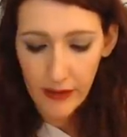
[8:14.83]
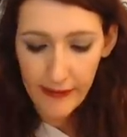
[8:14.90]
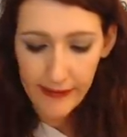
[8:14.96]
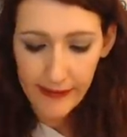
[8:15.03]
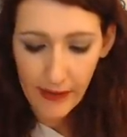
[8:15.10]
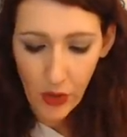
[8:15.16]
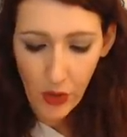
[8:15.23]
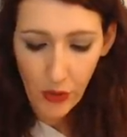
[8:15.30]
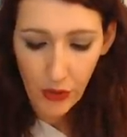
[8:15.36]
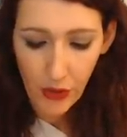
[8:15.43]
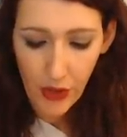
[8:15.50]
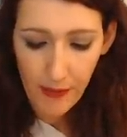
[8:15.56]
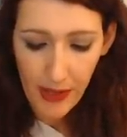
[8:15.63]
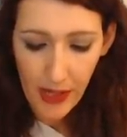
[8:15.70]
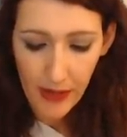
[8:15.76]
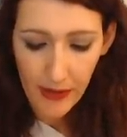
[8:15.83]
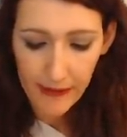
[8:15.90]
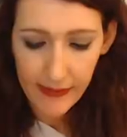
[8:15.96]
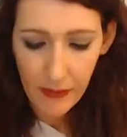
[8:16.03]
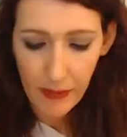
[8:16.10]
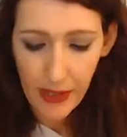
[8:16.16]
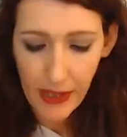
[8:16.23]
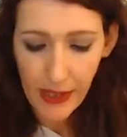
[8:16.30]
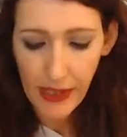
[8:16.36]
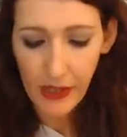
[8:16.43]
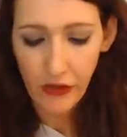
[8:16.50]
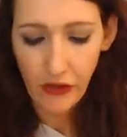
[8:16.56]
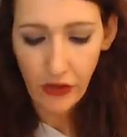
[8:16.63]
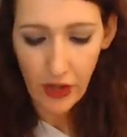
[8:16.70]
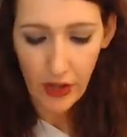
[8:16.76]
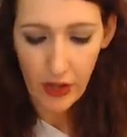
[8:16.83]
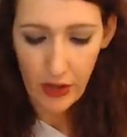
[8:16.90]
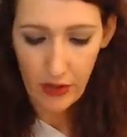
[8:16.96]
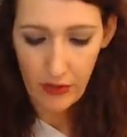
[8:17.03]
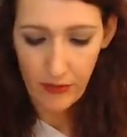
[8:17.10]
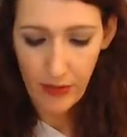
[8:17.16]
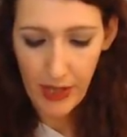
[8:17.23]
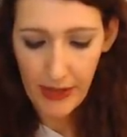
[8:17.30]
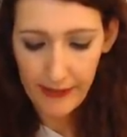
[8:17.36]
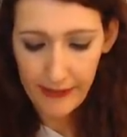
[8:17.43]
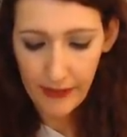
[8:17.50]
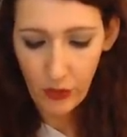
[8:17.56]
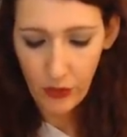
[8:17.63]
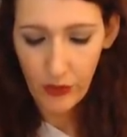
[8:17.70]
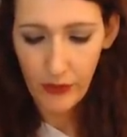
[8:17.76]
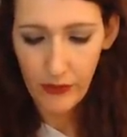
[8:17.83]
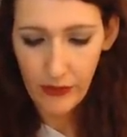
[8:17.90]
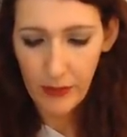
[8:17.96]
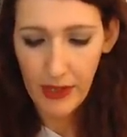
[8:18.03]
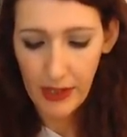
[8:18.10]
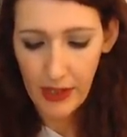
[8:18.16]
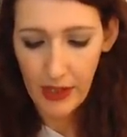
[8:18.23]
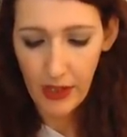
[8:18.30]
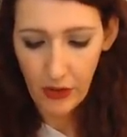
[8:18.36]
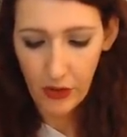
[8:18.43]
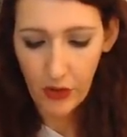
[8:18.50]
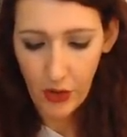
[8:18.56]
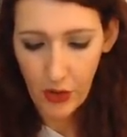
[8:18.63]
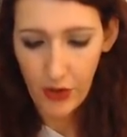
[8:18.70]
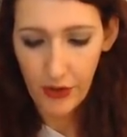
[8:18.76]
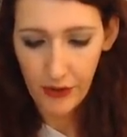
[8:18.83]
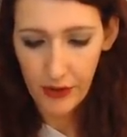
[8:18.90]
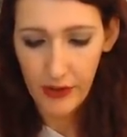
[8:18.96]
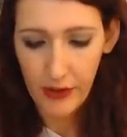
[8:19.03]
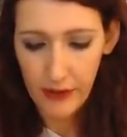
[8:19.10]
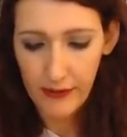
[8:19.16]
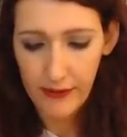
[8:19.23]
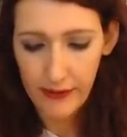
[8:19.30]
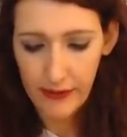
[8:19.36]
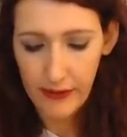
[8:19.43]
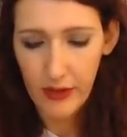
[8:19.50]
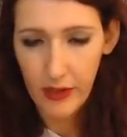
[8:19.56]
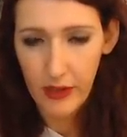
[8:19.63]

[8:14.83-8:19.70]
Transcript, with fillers: So they're coming out as the Page of Pentacles. Let me get another card on this.